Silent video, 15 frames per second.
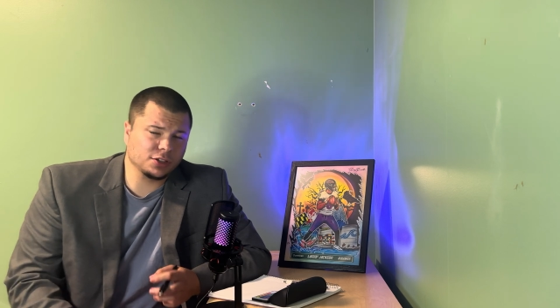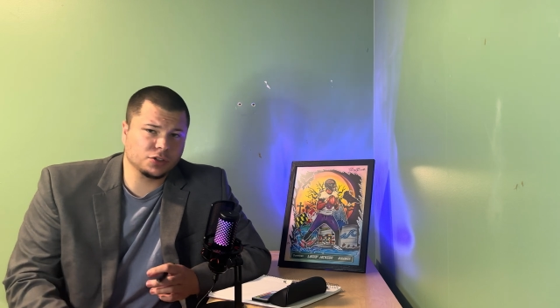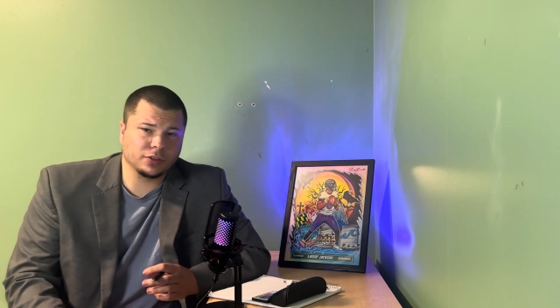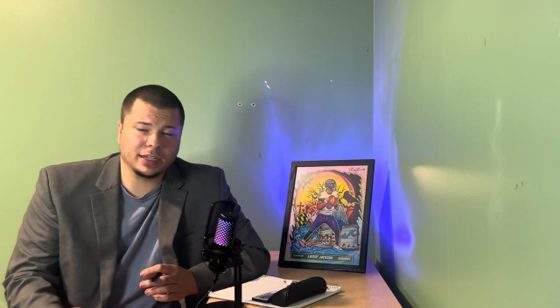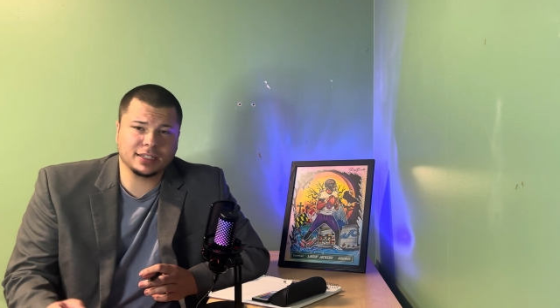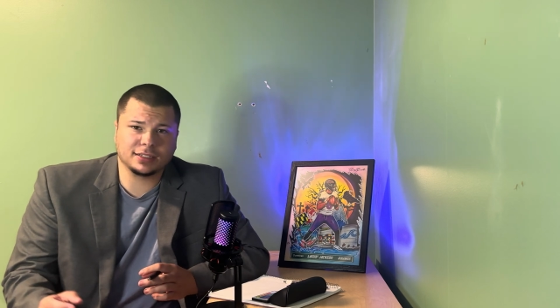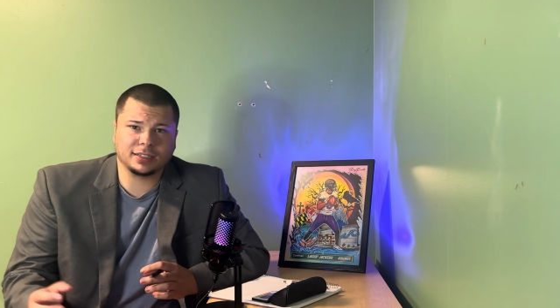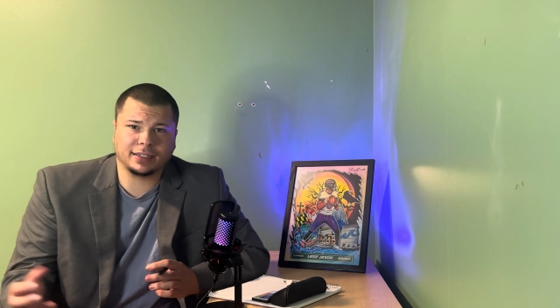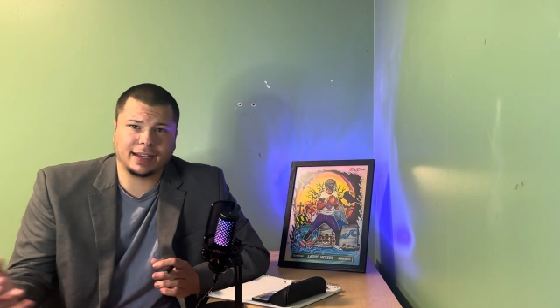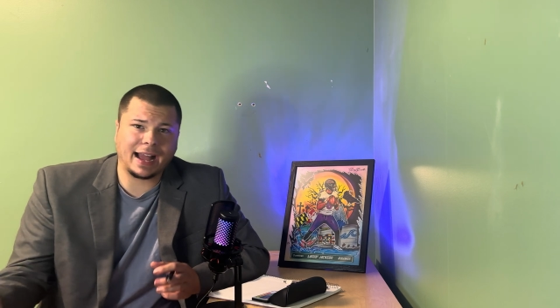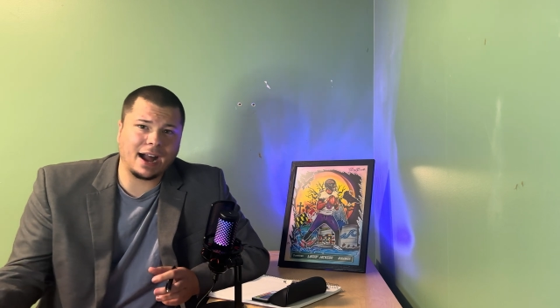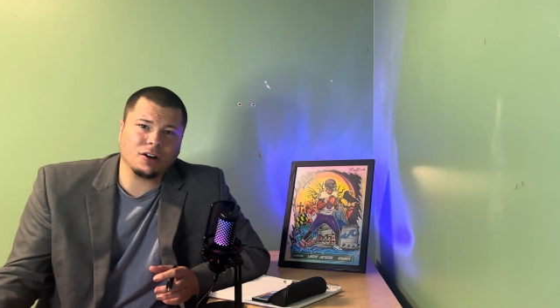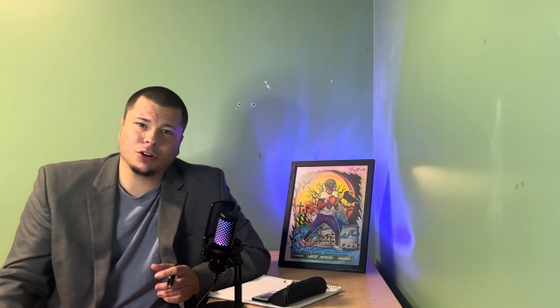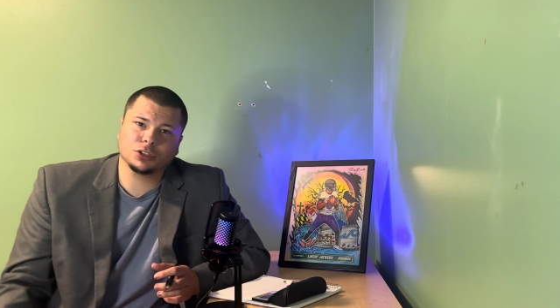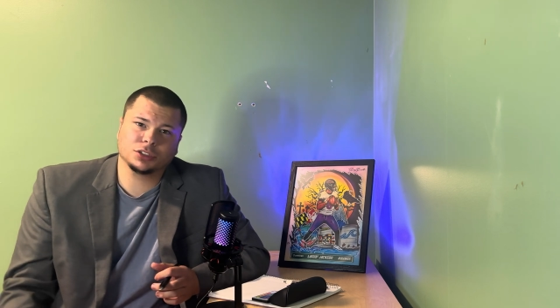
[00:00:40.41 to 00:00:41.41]
There isn't an
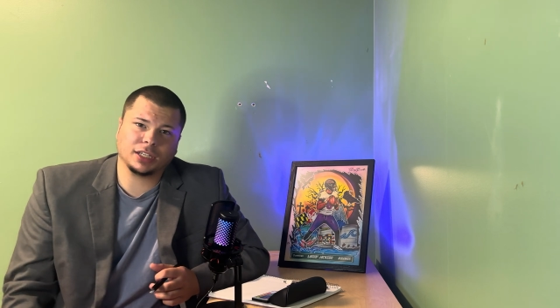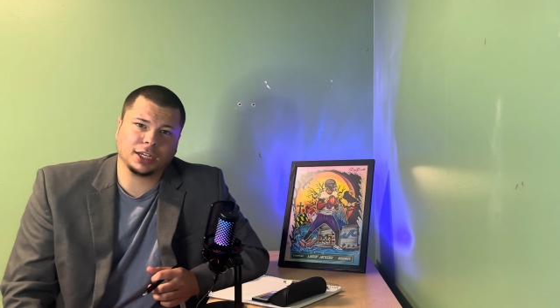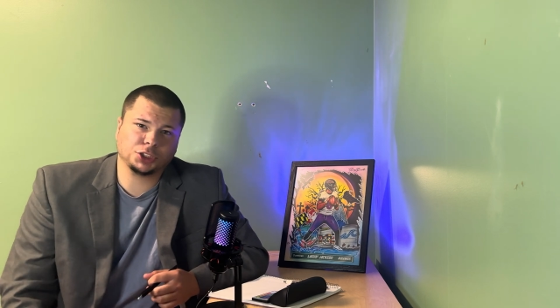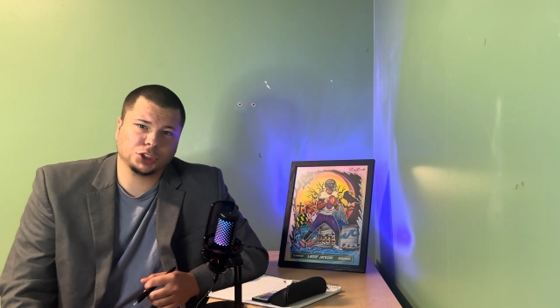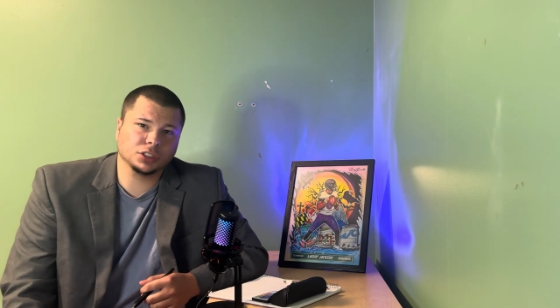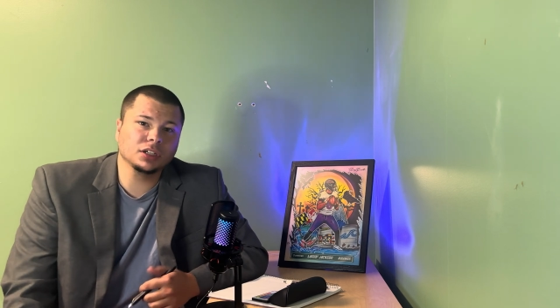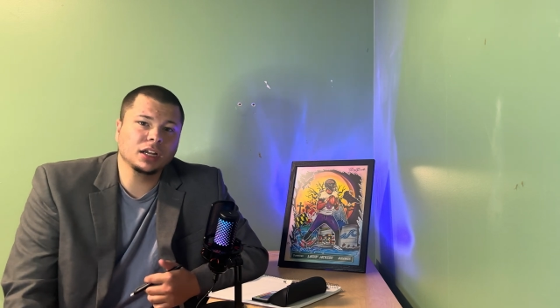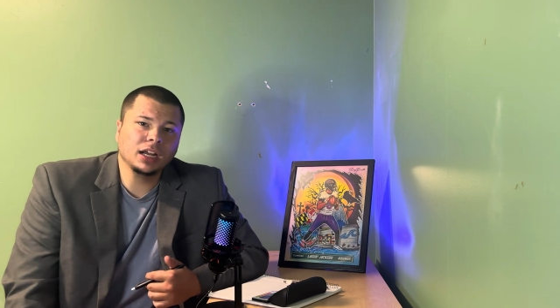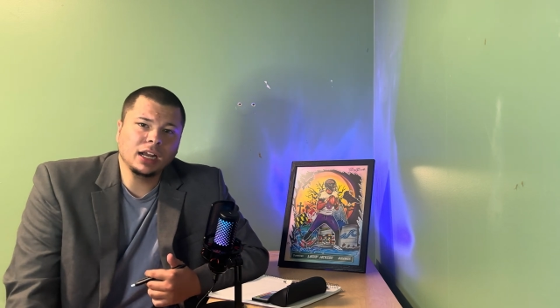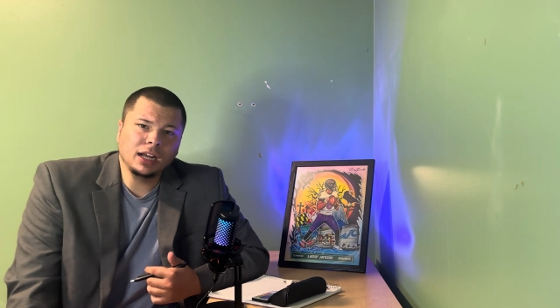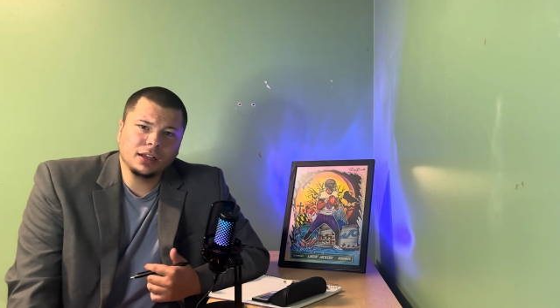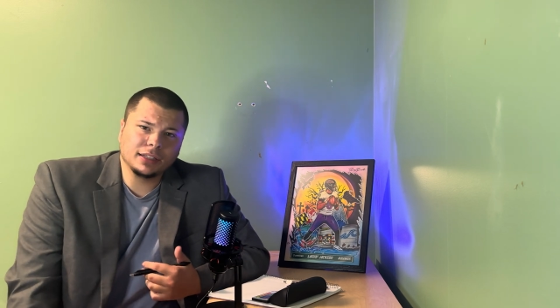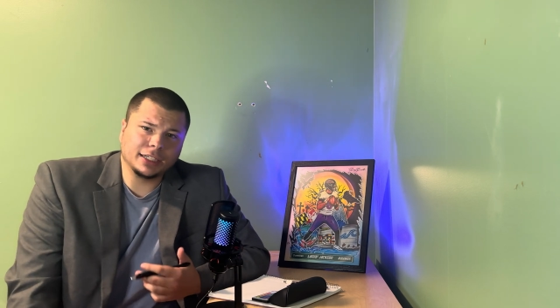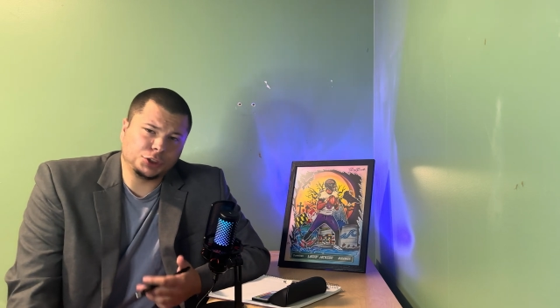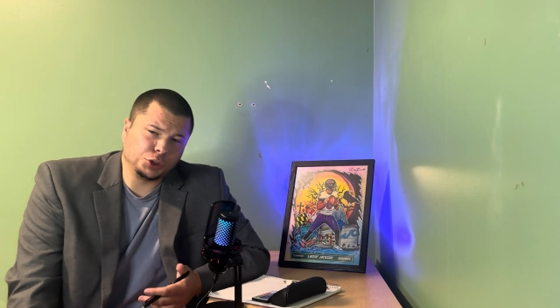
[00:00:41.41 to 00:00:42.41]
outer section
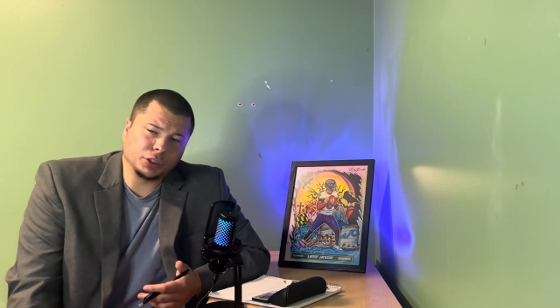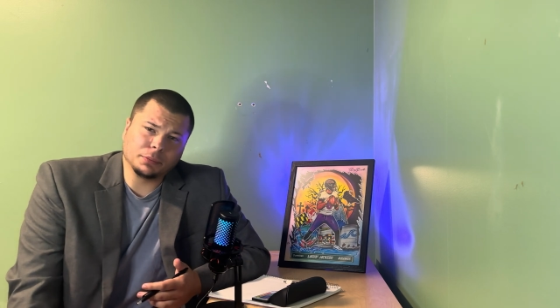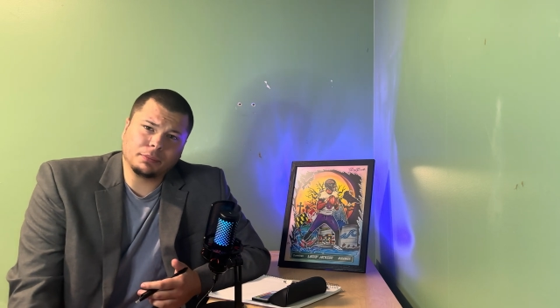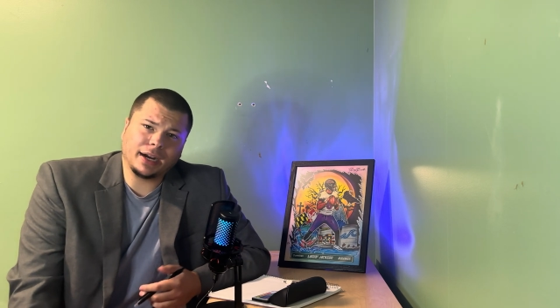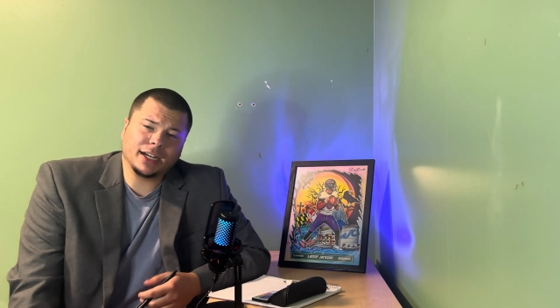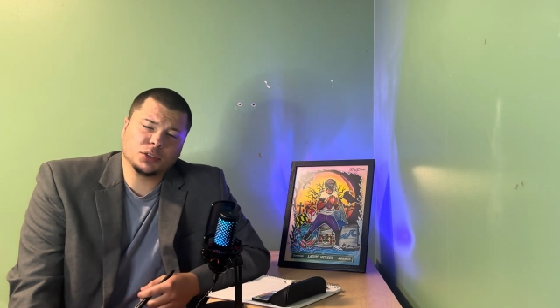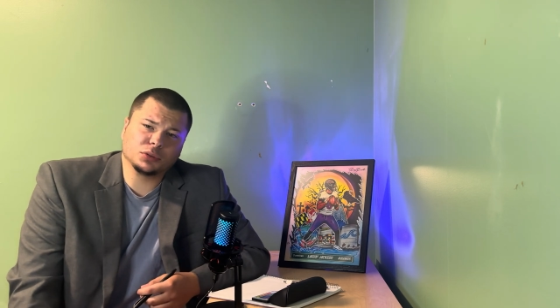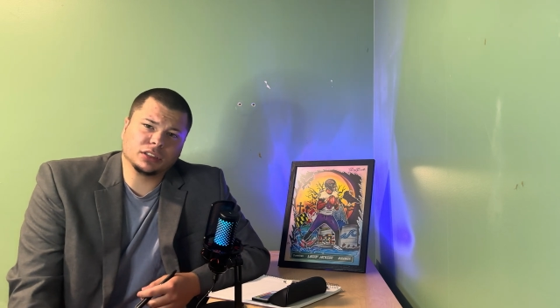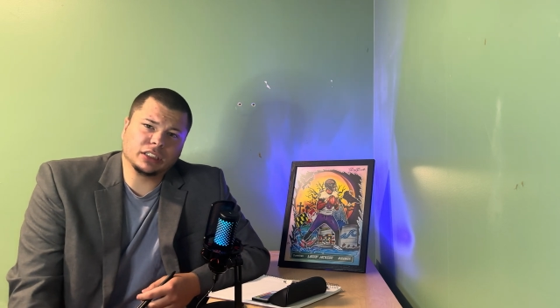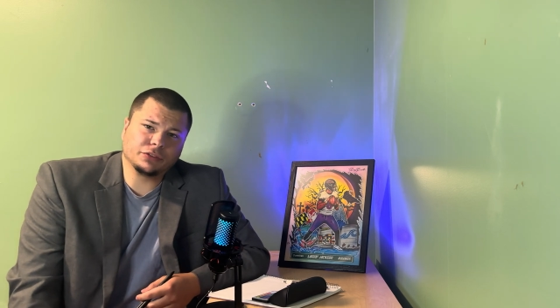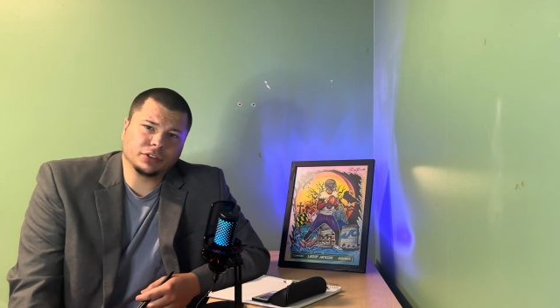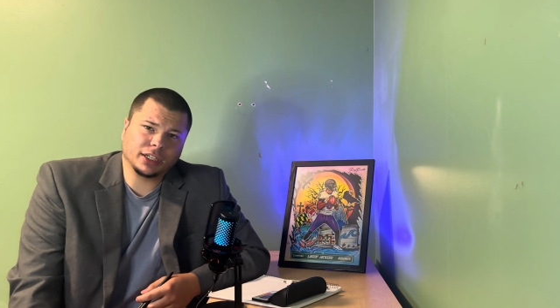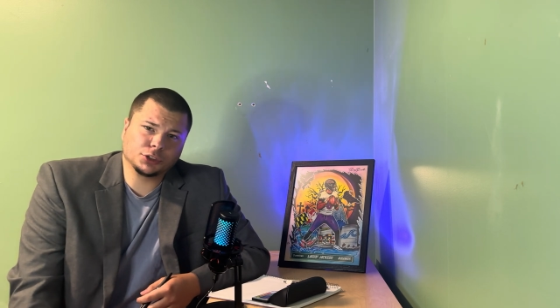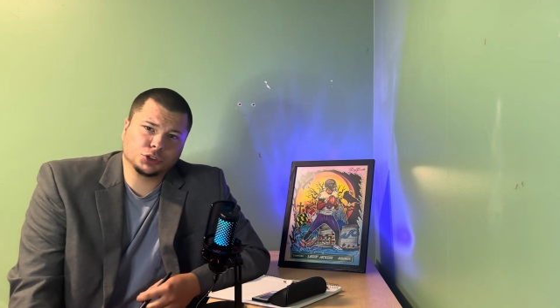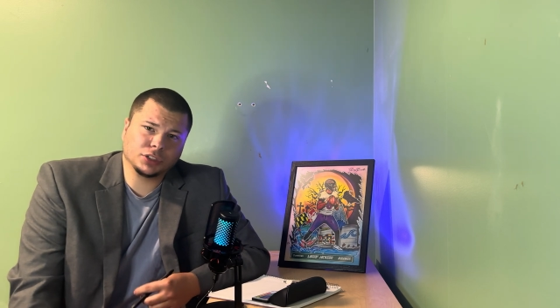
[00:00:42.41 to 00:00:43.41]
that you can bias with a
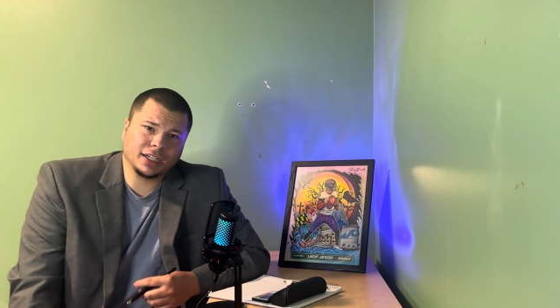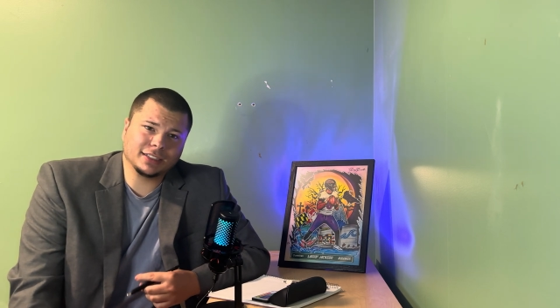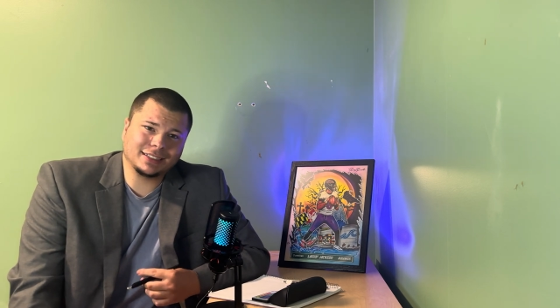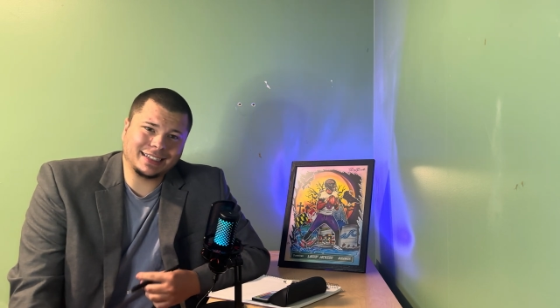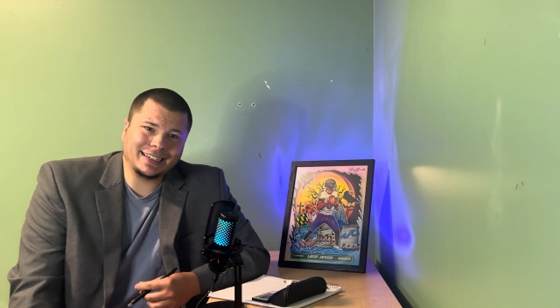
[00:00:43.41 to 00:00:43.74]
different exercise.